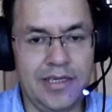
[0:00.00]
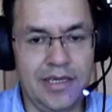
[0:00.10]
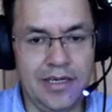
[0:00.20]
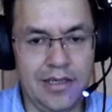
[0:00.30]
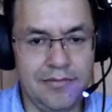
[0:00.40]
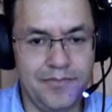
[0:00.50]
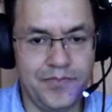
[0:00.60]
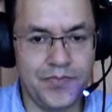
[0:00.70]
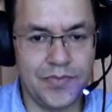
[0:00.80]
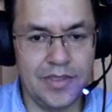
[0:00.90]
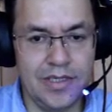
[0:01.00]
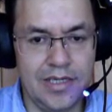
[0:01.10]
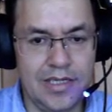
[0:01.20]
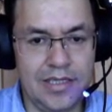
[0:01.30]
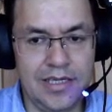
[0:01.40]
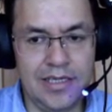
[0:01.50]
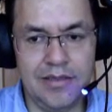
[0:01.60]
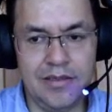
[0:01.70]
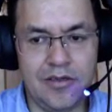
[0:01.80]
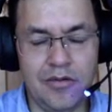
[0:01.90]
hill, and
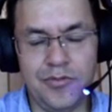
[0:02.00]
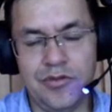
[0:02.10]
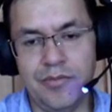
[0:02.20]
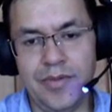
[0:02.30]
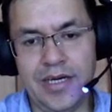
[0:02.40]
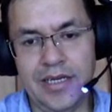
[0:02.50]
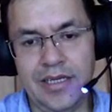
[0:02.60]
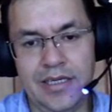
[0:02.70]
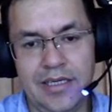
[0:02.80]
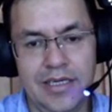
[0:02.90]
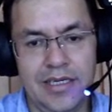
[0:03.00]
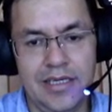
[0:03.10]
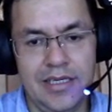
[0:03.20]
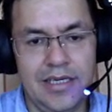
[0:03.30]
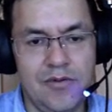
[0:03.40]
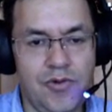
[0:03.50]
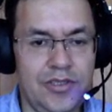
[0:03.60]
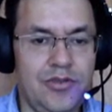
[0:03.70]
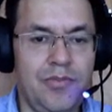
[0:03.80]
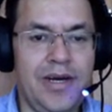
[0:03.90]
then comes somebody
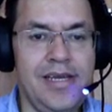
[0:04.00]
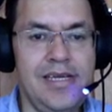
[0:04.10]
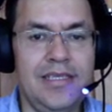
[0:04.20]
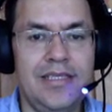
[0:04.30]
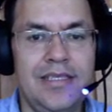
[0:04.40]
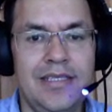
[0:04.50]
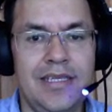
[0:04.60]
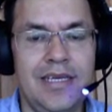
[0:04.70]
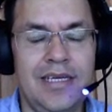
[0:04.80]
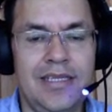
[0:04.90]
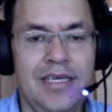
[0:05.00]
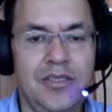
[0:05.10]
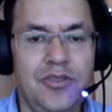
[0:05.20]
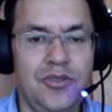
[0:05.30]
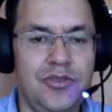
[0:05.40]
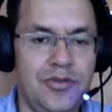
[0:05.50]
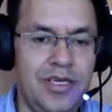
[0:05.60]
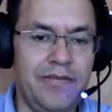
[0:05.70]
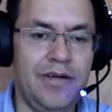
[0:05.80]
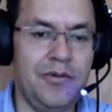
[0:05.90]
wants to buy it, and then just you
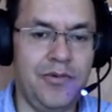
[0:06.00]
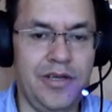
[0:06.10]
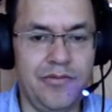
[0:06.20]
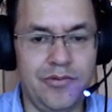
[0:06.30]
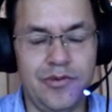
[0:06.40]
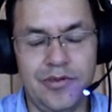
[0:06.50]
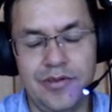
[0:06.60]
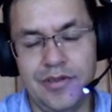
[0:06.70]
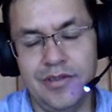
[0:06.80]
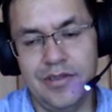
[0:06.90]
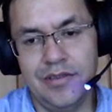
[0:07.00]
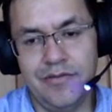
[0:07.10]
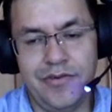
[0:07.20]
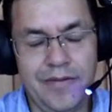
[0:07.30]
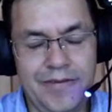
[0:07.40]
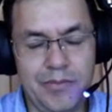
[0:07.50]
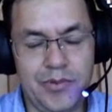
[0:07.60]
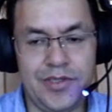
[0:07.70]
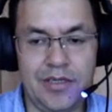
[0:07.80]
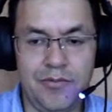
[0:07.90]
give it away for
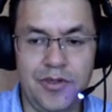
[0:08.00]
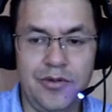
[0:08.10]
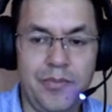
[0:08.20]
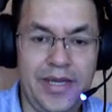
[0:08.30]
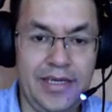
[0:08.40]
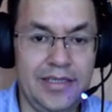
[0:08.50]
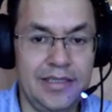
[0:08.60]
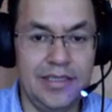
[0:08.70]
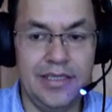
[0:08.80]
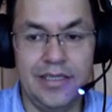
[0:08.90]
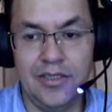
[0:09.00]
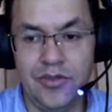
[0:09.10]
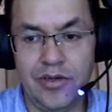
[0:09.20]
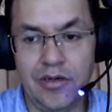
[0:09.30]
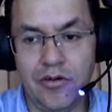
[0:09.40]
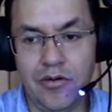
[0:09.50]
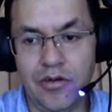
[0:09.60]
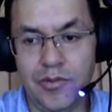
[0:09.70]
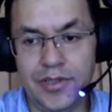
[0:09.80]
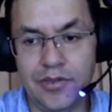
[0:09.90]
50% what you pay. So I
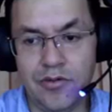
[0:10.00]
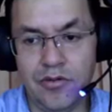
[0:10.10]
always